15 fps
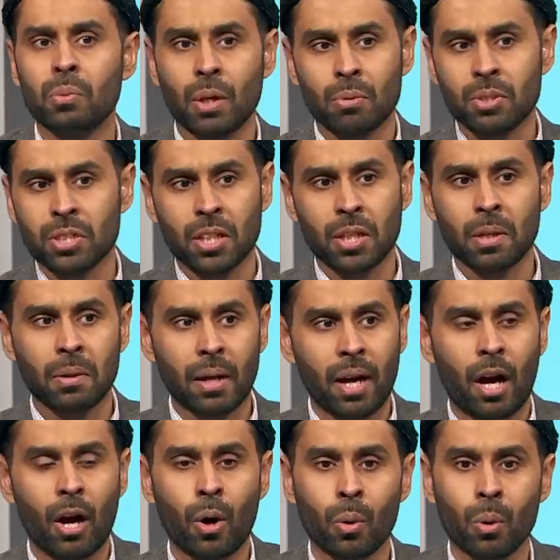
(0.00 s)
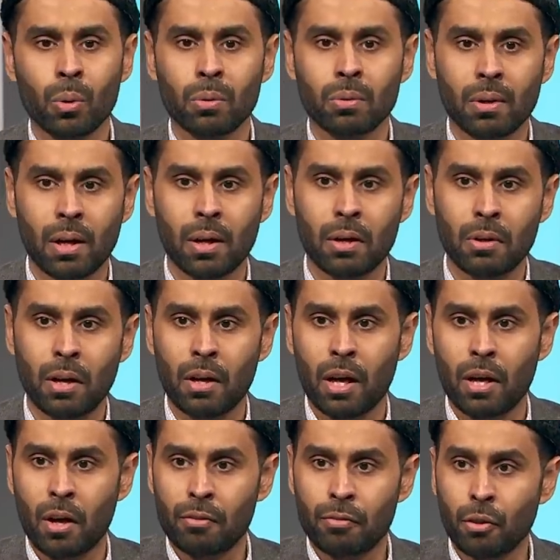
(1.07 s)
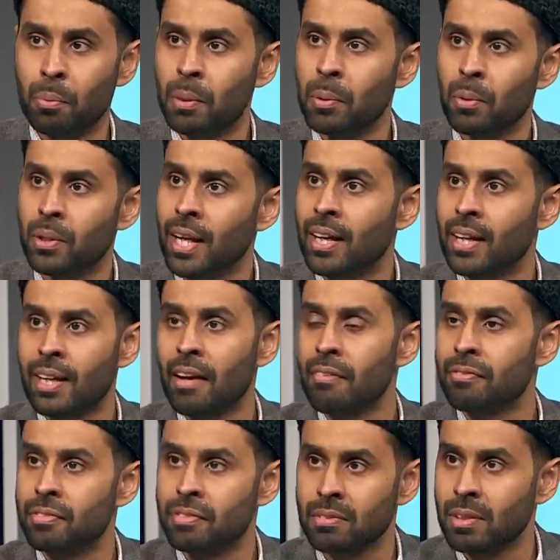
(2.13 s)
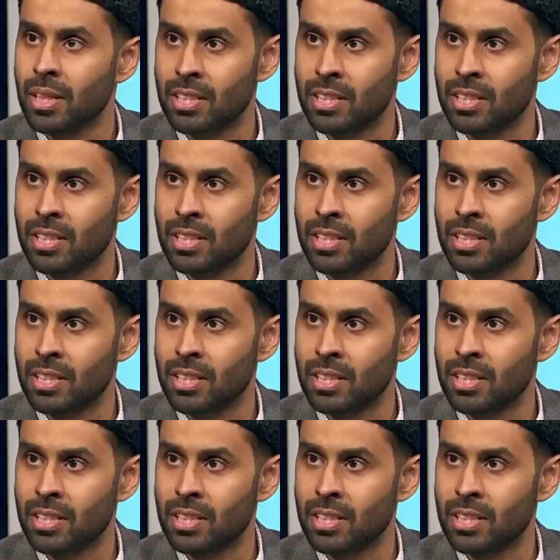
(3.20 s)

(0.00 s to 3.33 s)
There was a, a whole, a few people that left